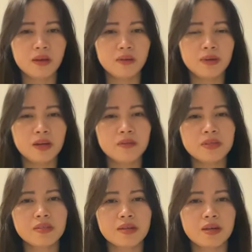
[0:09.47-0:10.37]
When I
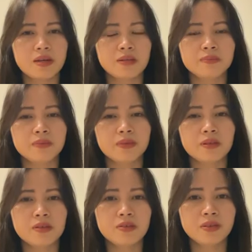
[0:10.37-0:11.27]
was young,
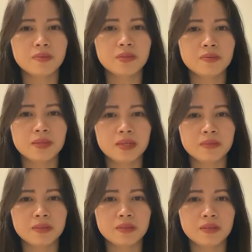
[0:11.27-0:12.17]
I dreamed to
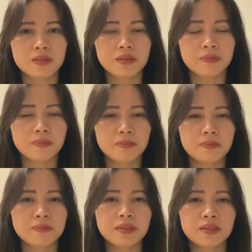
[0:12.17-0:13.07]
become a nurse,
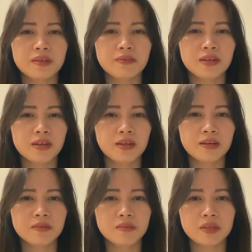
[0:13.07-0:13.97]
but never had
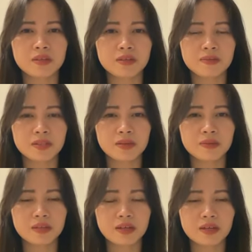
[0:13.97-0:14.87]
it because of some
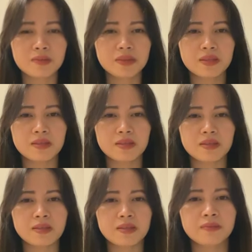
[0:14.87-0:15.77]

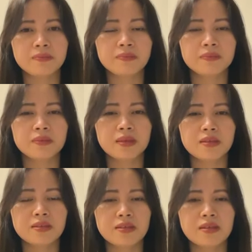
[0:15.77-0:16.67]
circumstances.
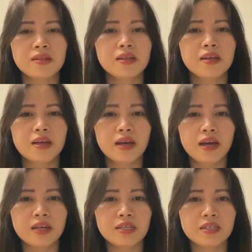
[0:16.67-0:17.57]
Until
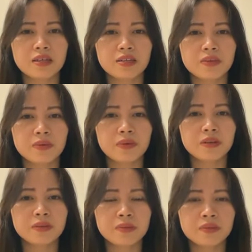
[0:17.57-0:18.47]
I decided to work
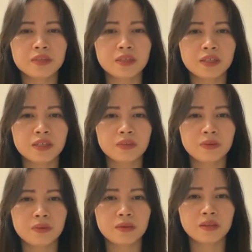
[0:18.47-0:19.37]
abroad here in
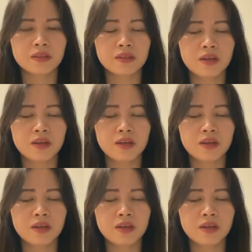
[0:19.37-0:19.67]
Kuwait.